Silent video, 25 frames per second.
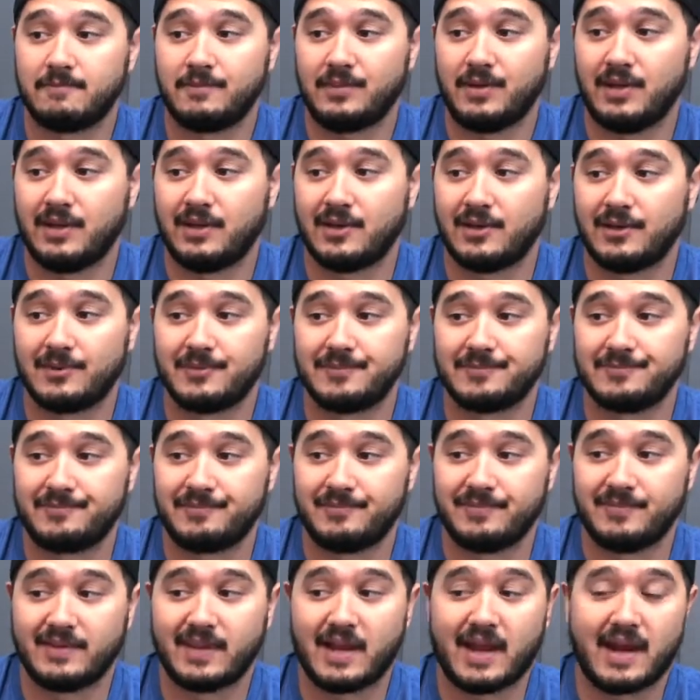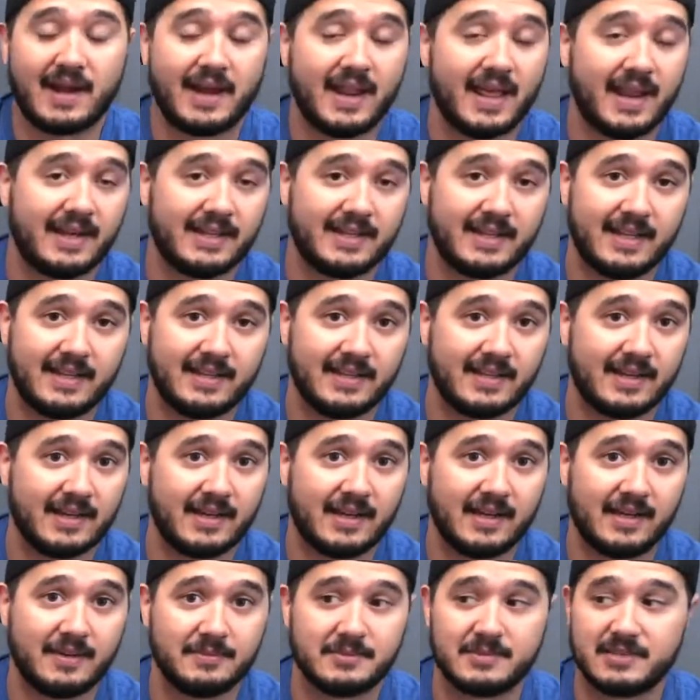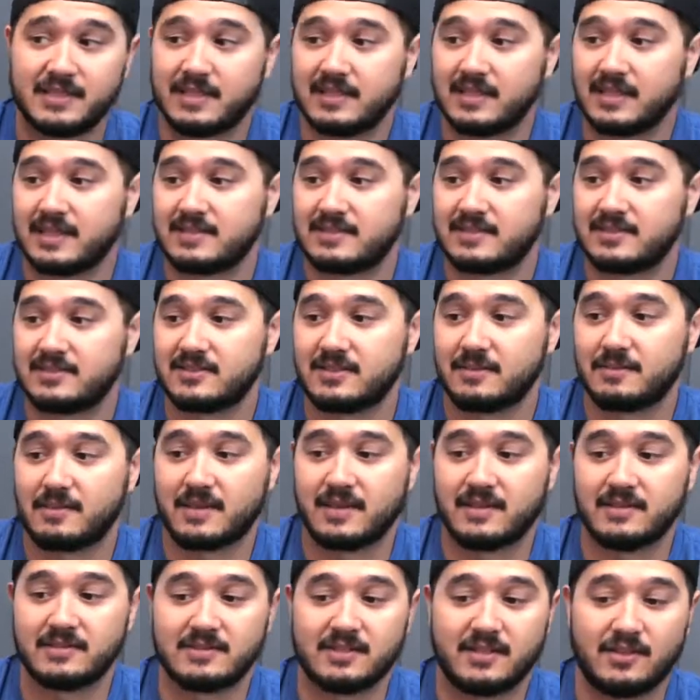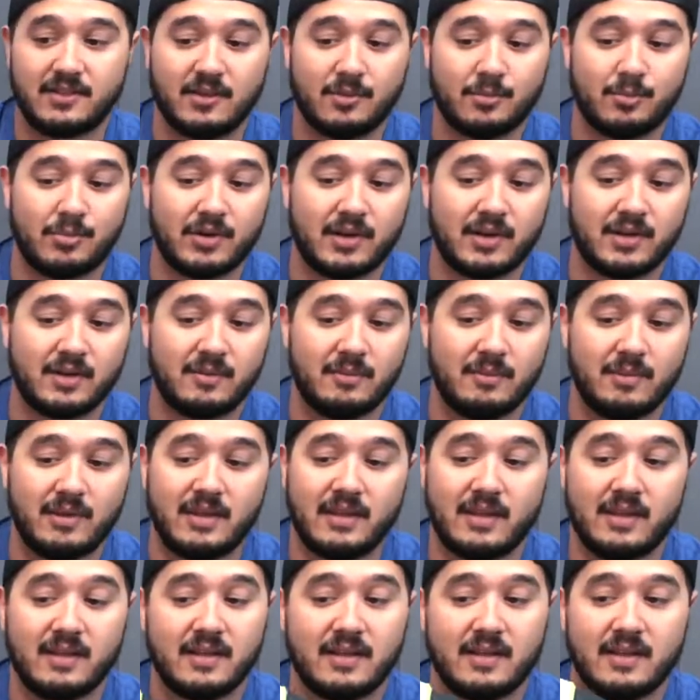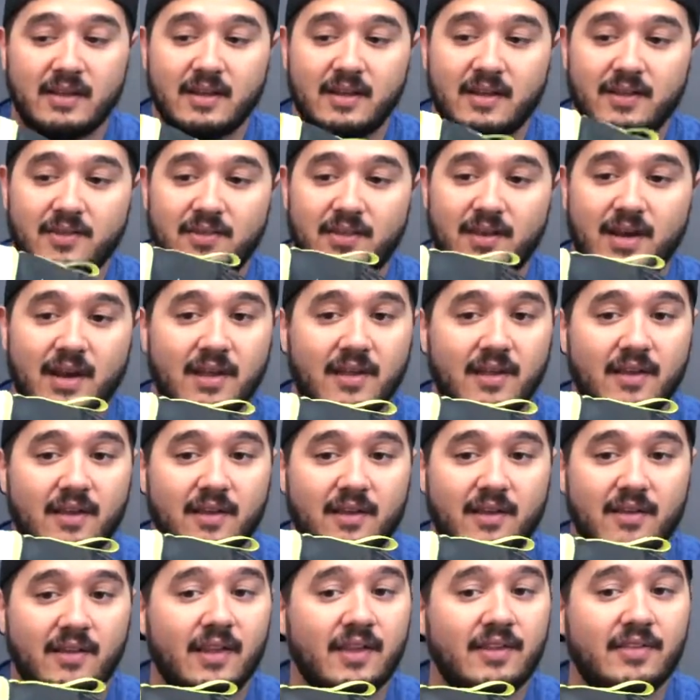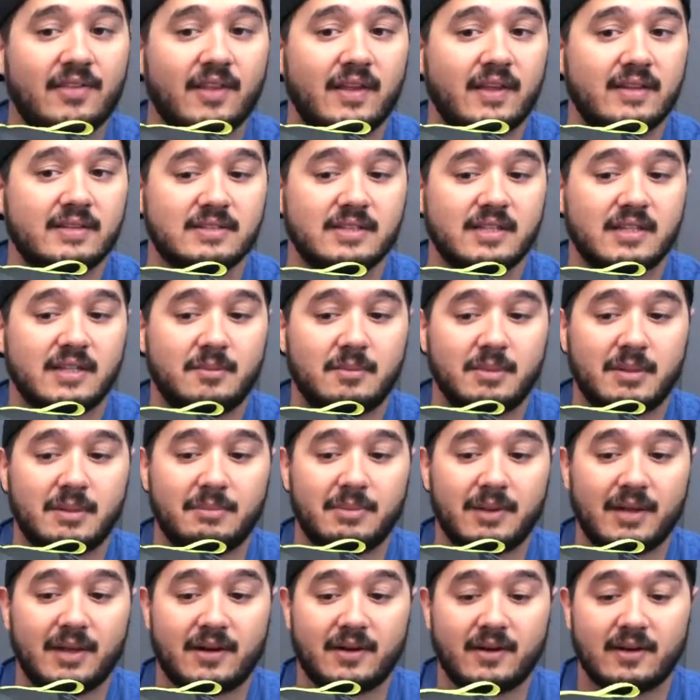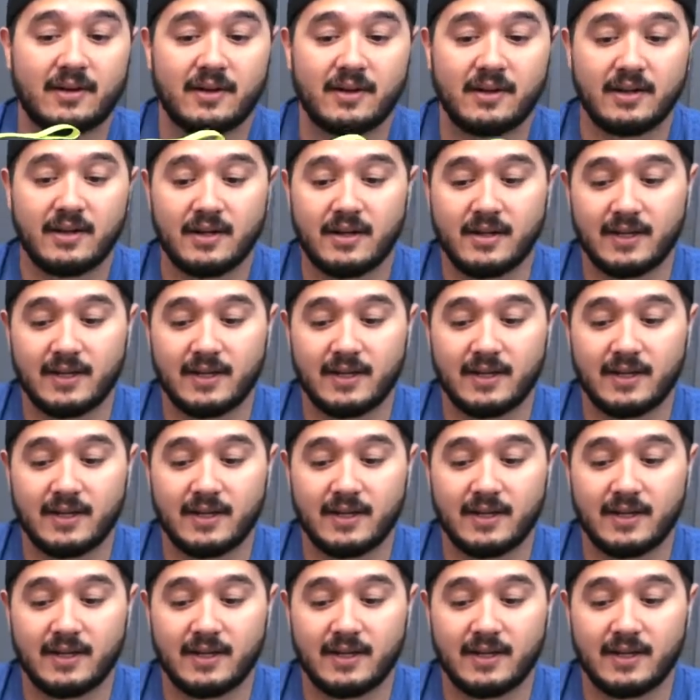you know, 9 out of 10 times, unless there's something else that you could bring to me that I think is going to be better.